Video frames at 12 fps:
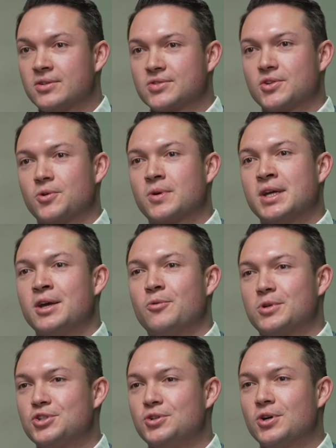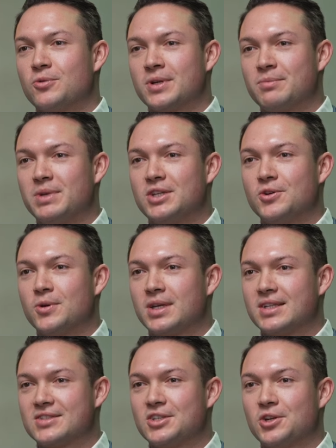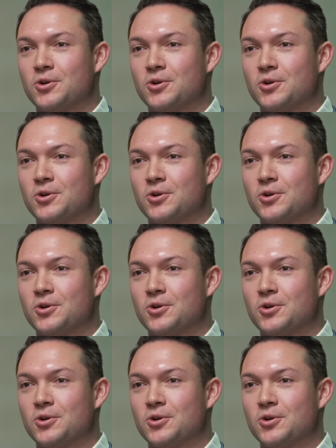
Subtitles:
So what you don't want to be doing is,